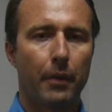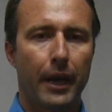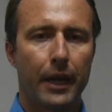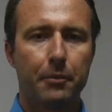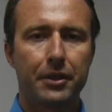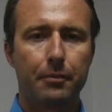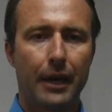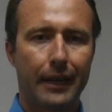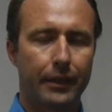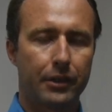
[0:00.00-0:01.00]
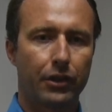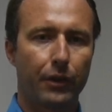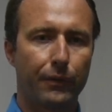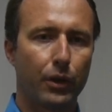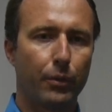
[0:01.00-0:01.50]
My name is Martin
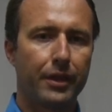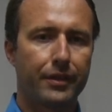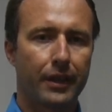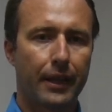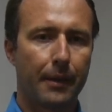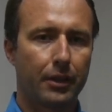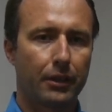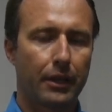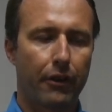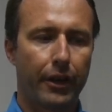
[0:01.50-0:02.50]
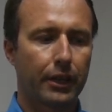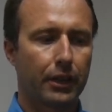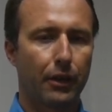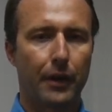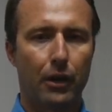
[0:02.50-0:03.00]
Zsifkovics and I'm the director
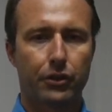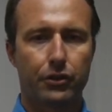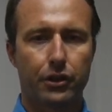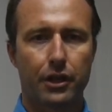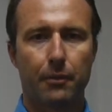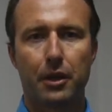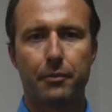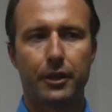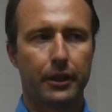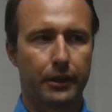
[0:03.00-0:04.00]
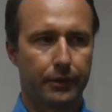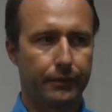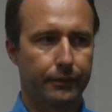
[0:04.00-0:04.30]
of AustroJam Limited.